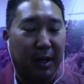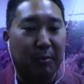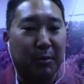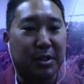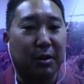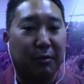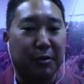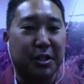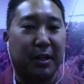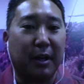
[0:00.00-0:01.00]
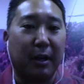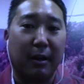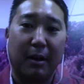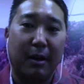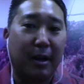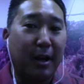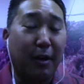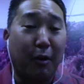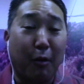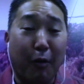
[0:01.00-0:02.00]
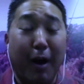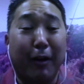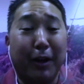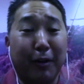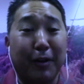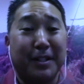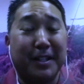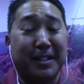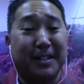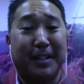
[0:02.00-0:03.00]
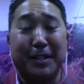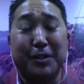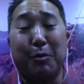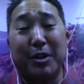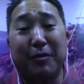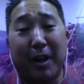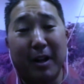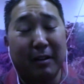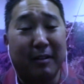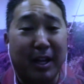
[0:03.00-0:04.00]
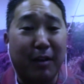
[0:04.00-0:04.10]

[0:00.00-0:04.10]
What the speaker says: him, Mr. Fujita, wow, this is so much fun.